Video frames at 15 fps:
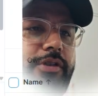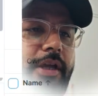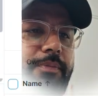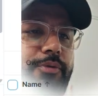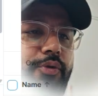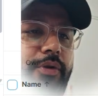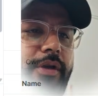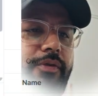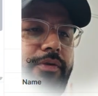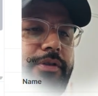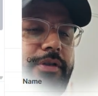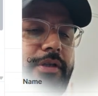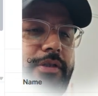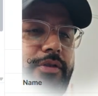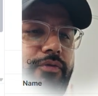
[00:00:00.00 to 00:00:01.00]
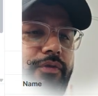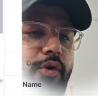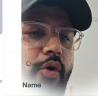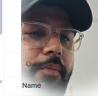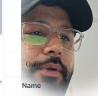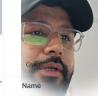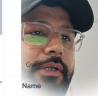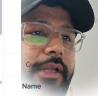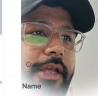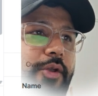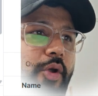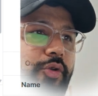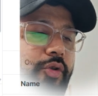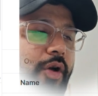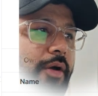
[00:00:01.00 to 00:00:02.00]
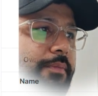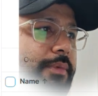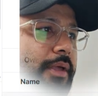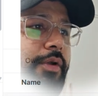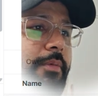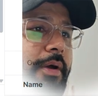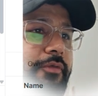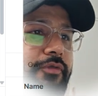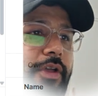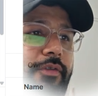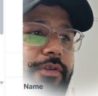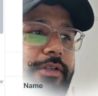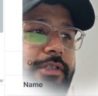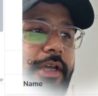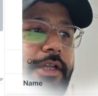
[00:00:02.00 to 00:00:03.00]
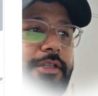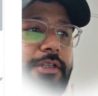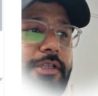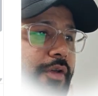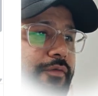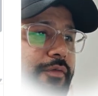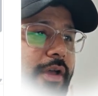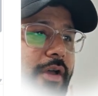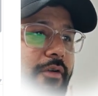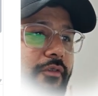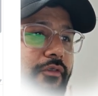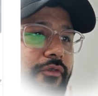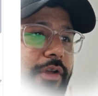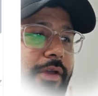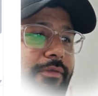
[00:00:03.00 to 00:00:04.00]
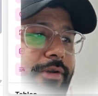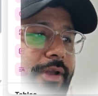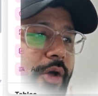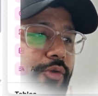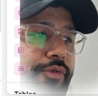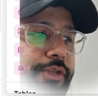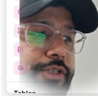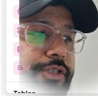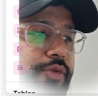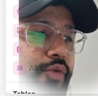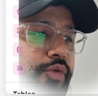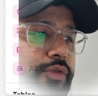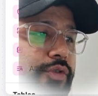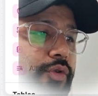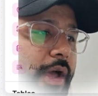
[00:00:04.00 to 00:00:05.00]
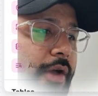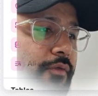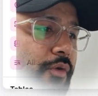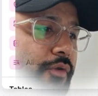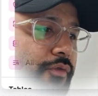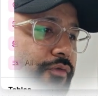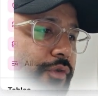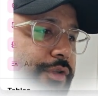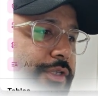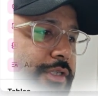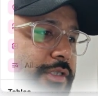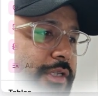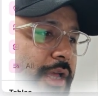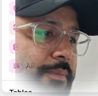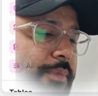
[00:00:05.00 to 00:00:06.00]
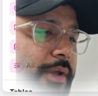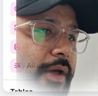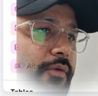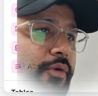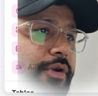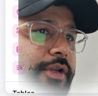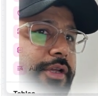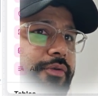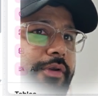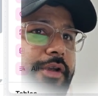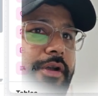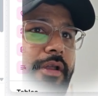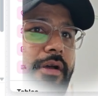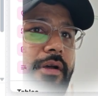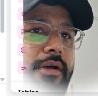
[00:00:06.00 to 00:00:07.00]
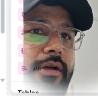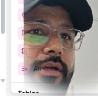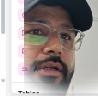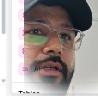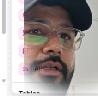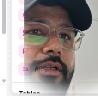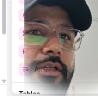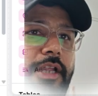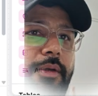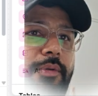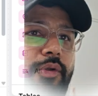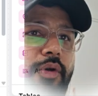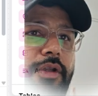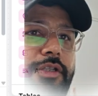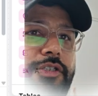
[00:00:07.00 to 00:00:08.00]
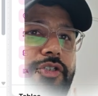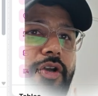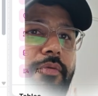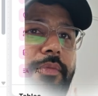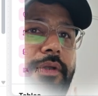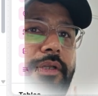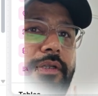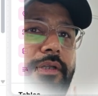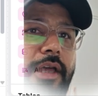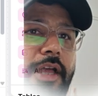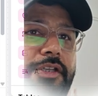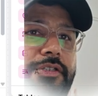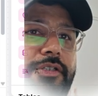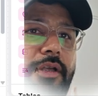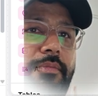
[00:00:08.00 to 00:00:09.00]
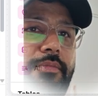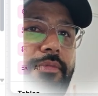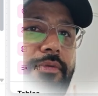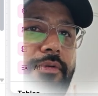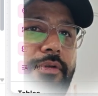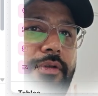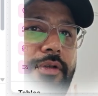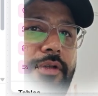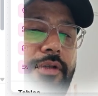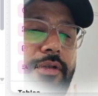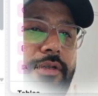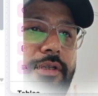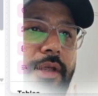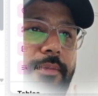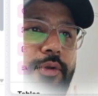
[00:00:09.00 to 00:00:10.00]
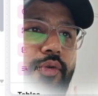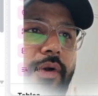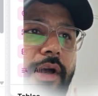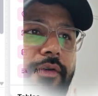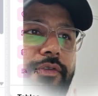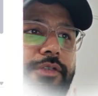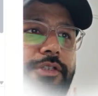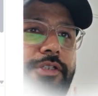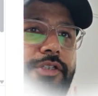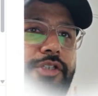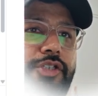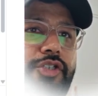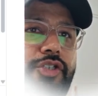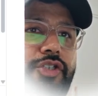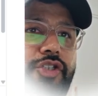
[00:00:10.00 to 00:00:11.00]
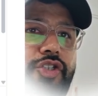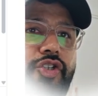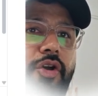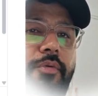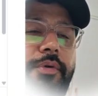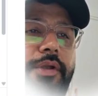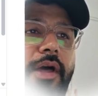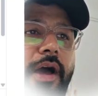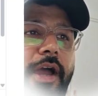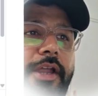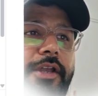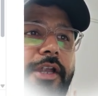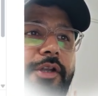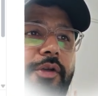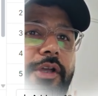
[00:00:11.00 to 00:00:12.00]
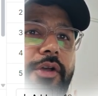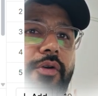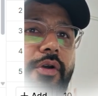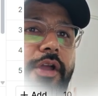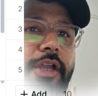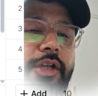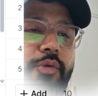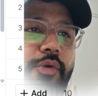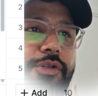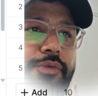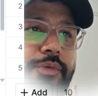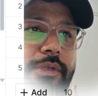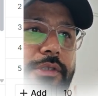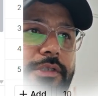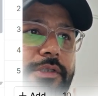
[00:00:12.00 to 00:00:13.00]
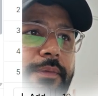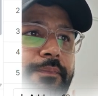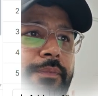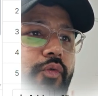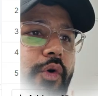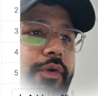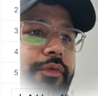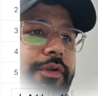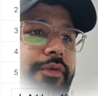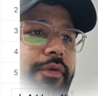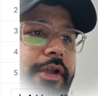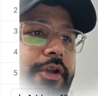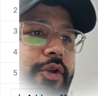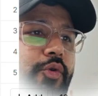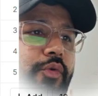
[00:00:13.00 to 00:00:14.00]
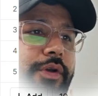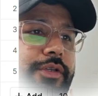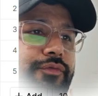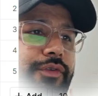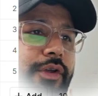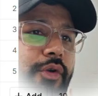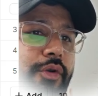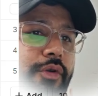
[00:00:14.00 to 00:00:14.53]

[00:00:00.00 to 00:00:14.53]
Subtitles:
step 3, which is we open clay.com, one of my favorite sites, one of my favorite outreach tools. So for this example, I've already created a table called German HMWI, which is German high net individuals. So what we try to do is